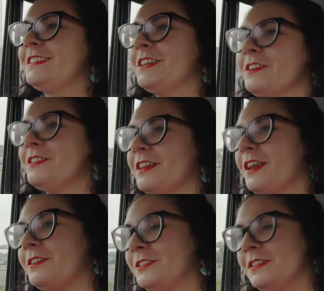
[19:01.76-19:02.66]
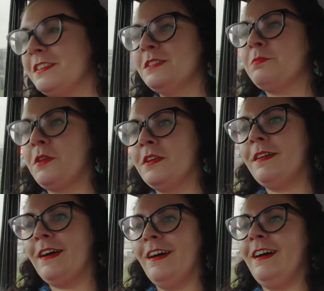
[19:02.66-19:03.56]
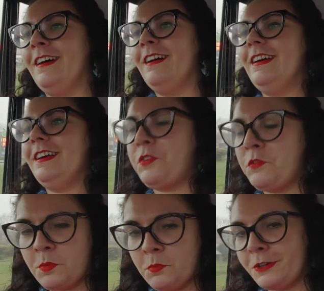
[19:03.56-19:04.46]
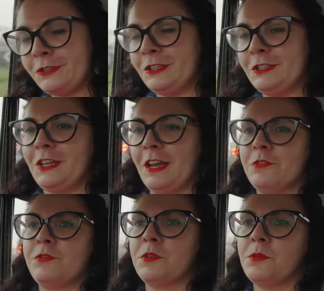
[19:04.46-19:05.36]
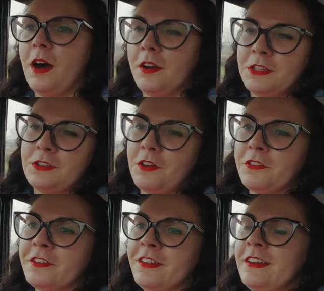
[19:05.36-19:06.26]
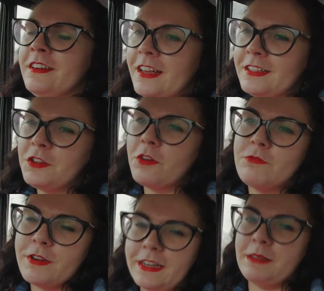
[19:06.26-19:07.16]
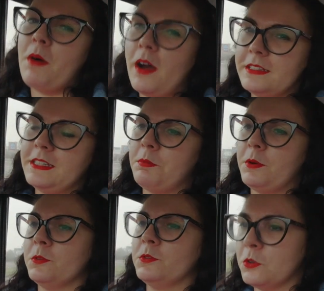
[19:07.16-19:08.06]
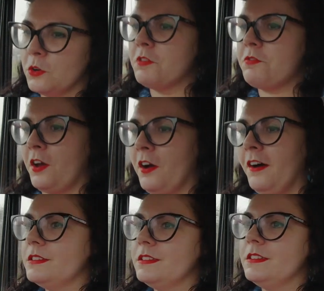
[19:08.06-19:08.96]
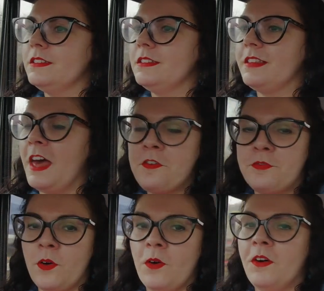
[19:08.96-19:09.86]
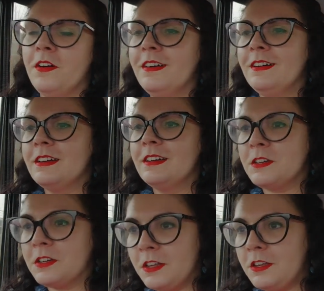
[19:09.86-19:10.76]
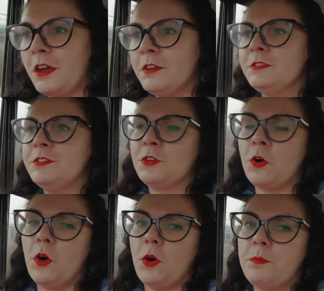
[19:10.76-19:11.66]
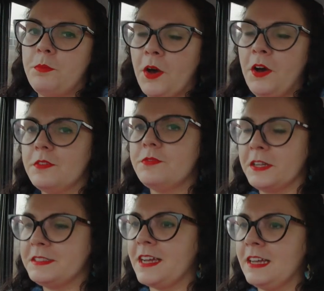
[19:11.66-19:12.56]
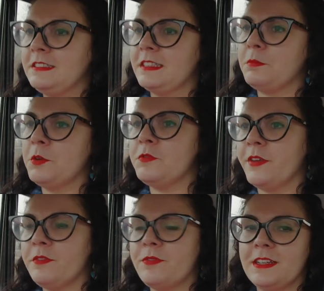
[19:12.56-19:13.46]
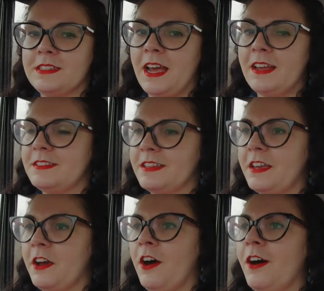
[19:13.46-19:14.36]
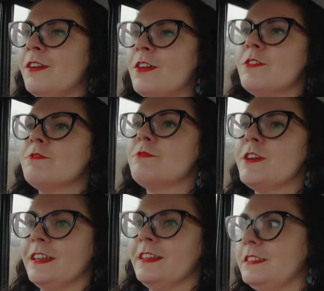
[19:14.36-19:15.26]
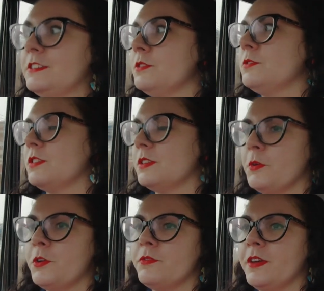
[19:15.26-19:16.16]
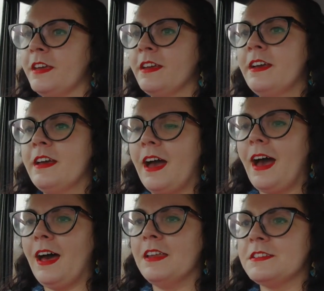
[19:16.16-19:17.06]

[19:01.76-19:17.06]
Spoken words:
the Lotuses, but if you've been watching the channel for a while, you know that it's not really my typical sort of car. Therefore, low score, but fantastic movie, fantastic car, really suits the movie. And